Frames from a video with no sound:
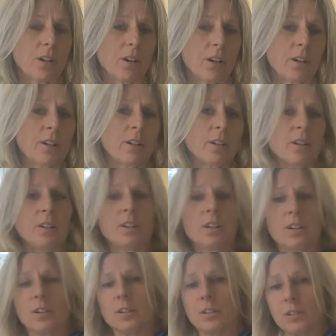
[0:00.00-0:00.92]
on.
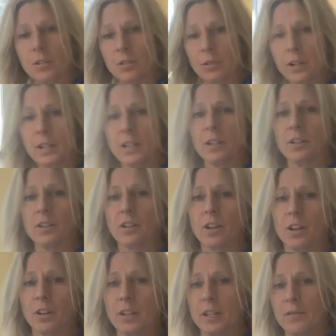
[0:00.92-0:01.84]
So right here is
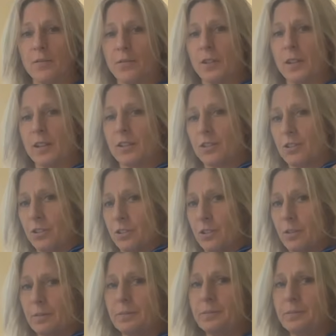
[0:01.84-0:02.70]
called hip flexors.